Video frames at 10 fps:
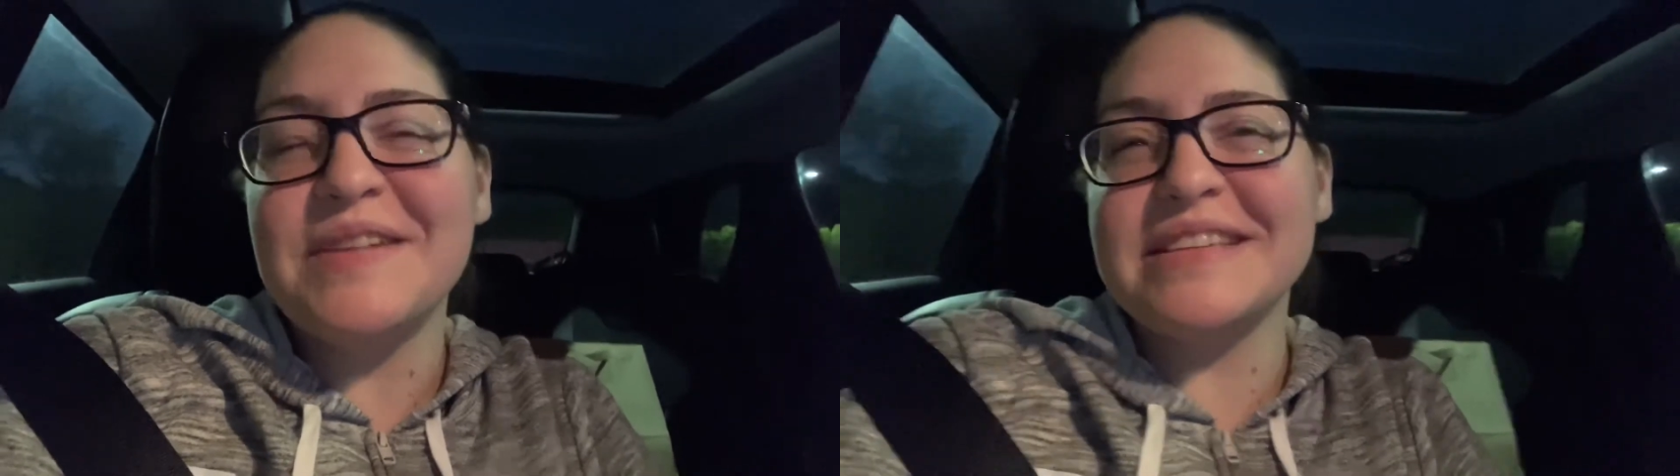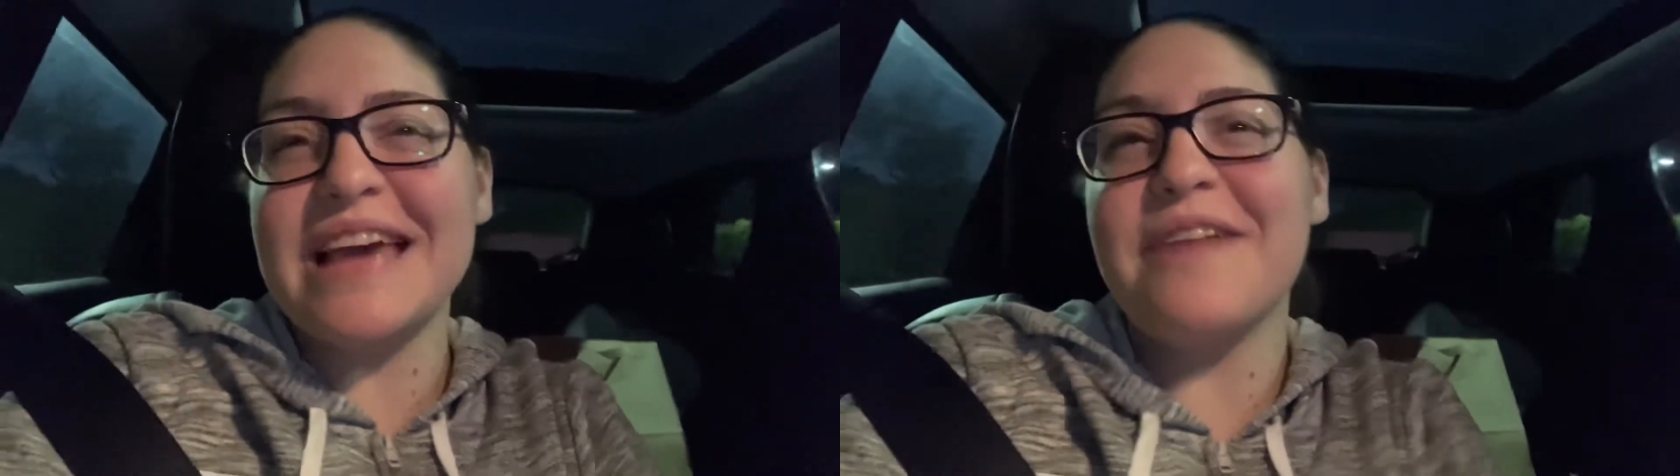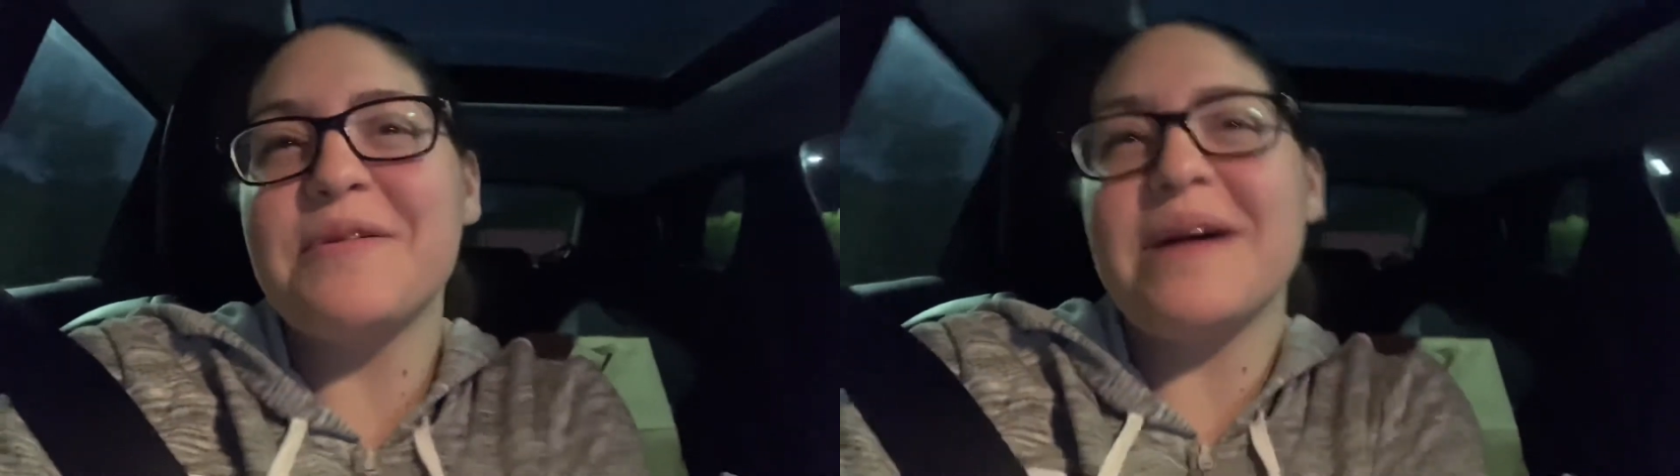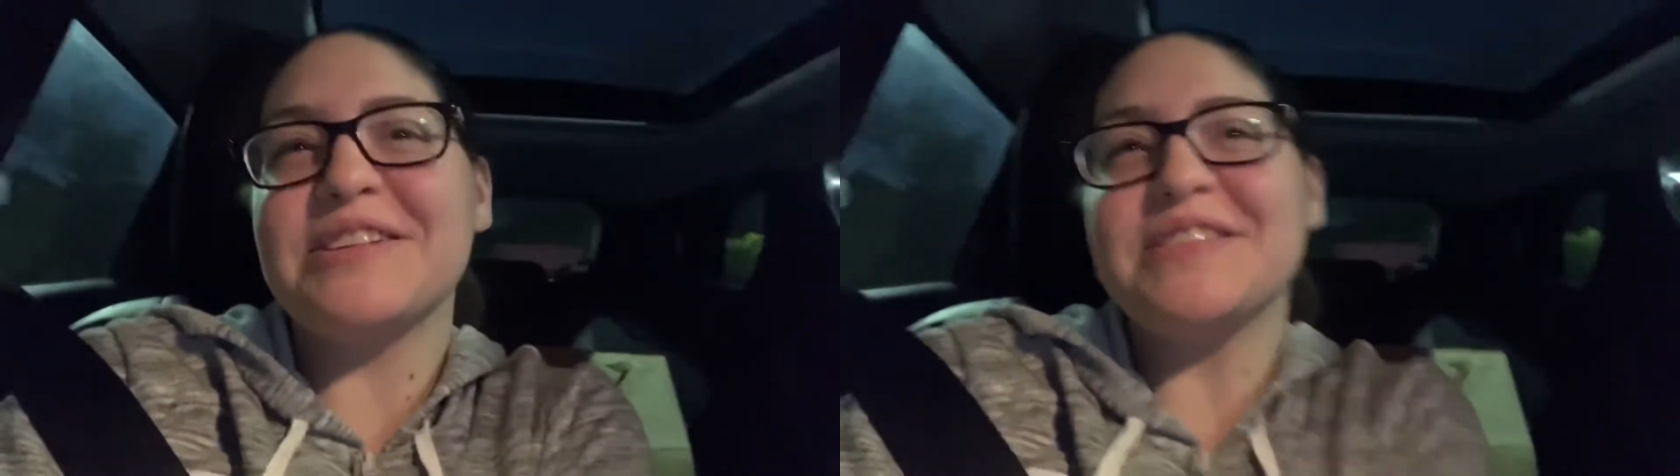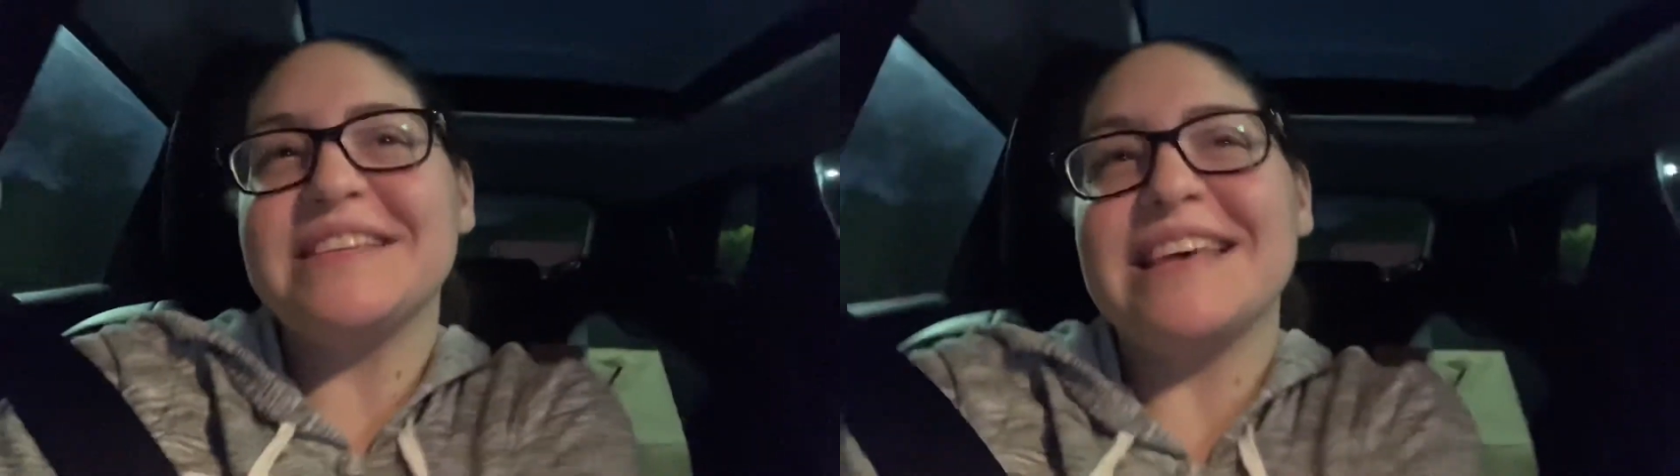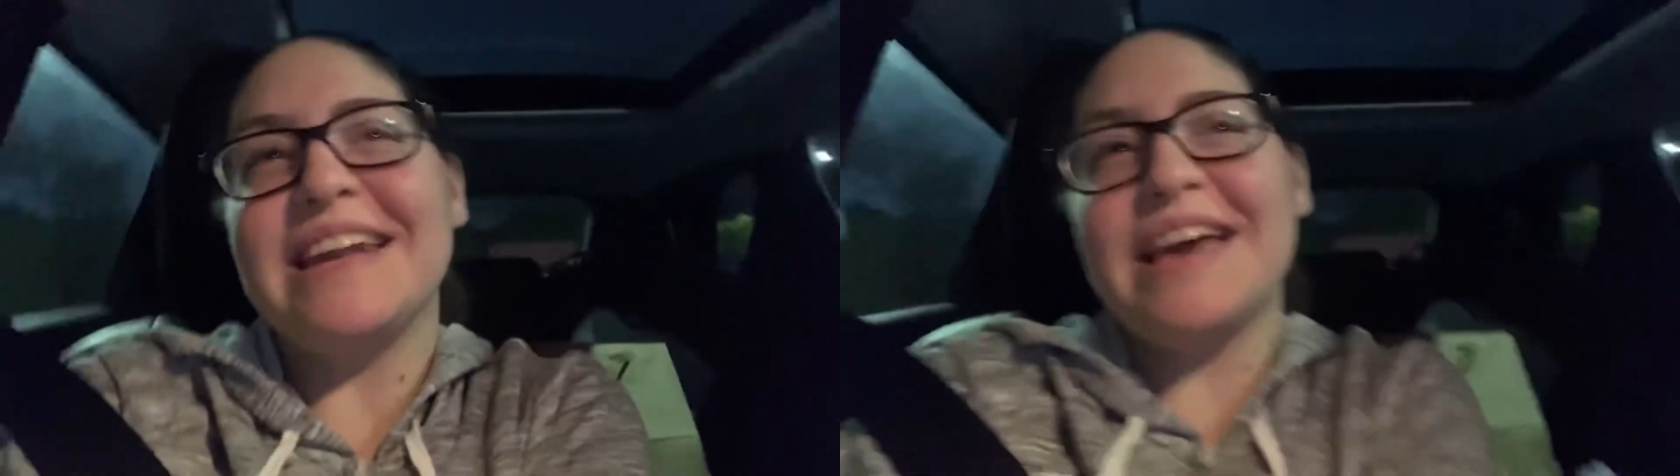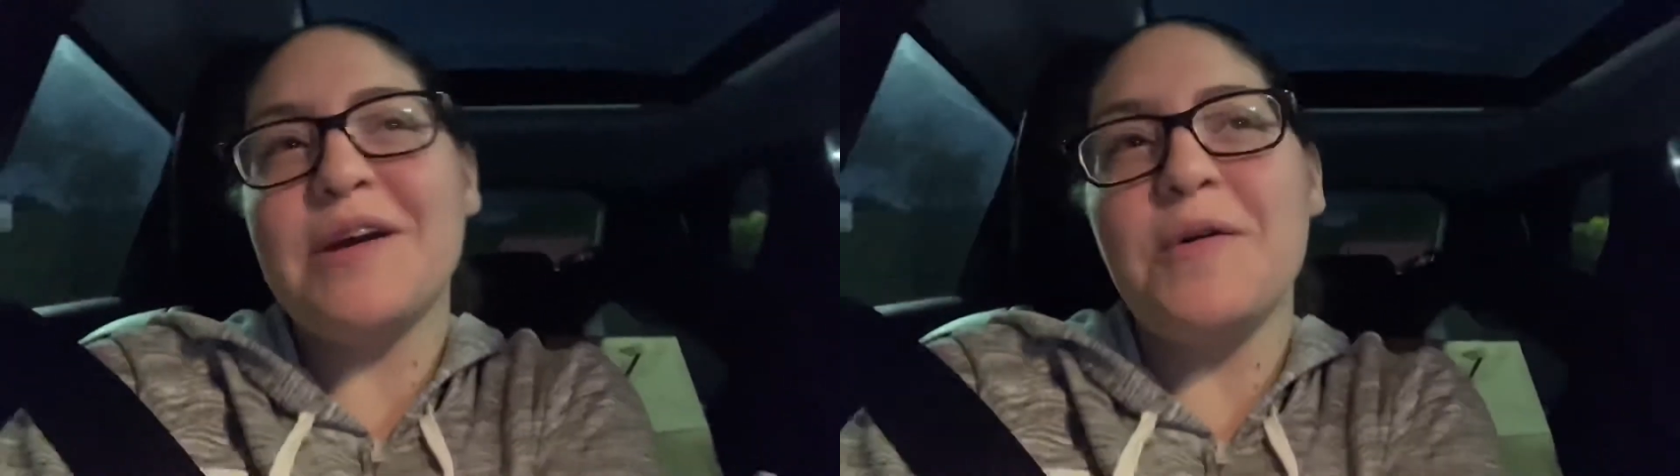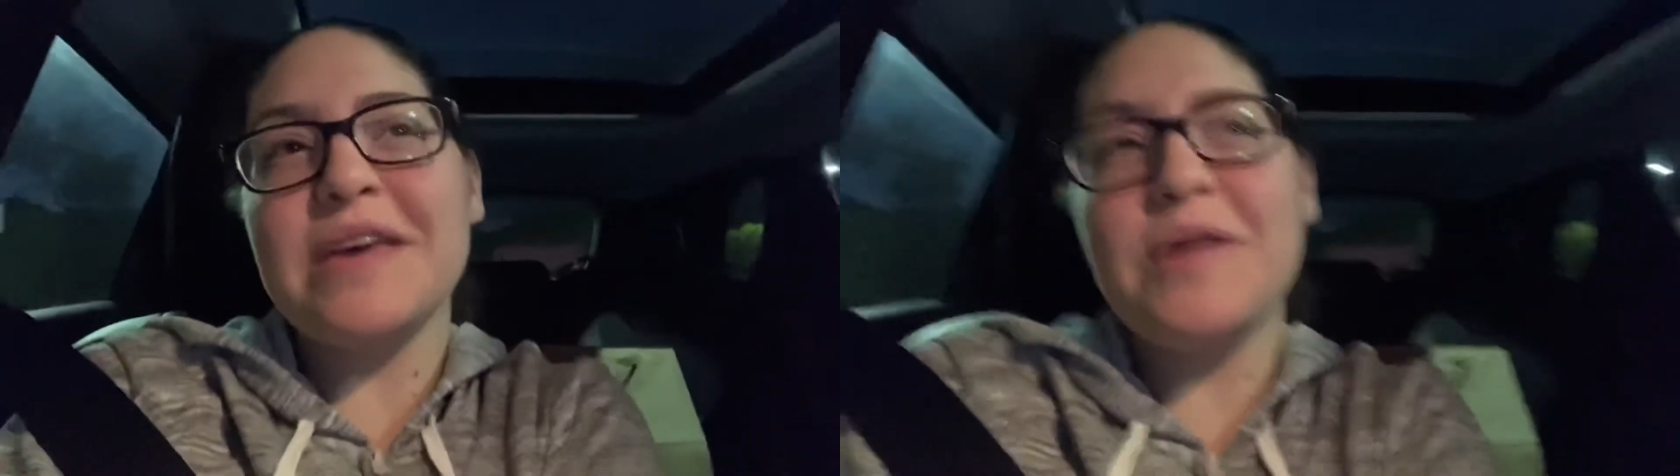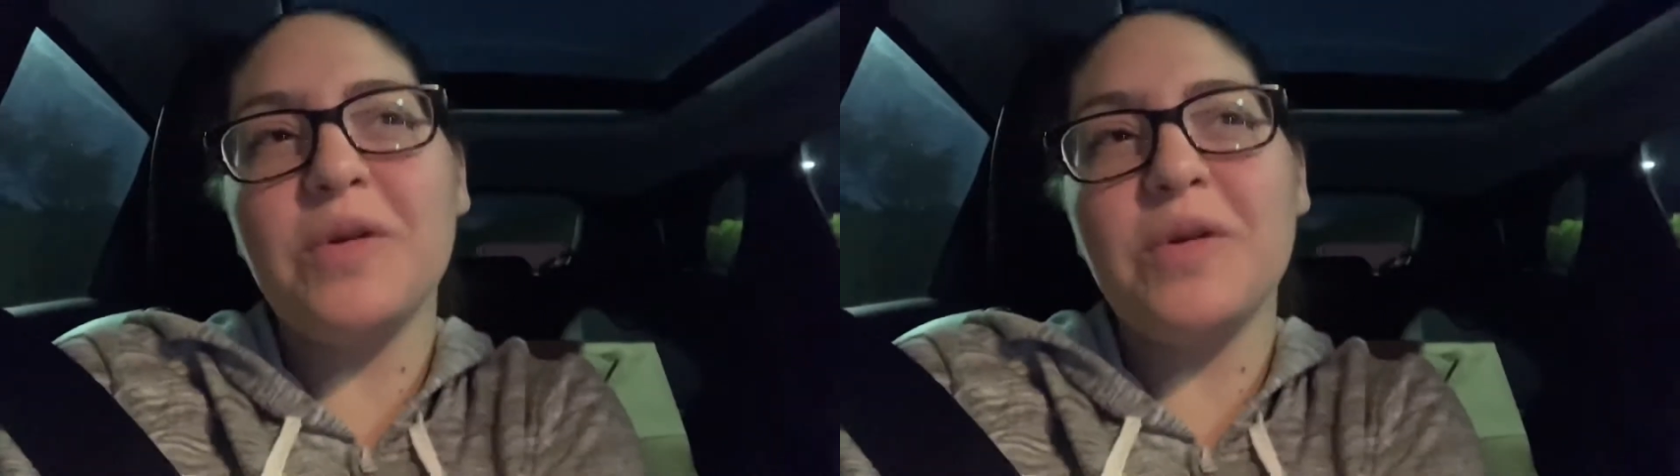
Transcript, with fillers: Rosario actually said like, oh yeah,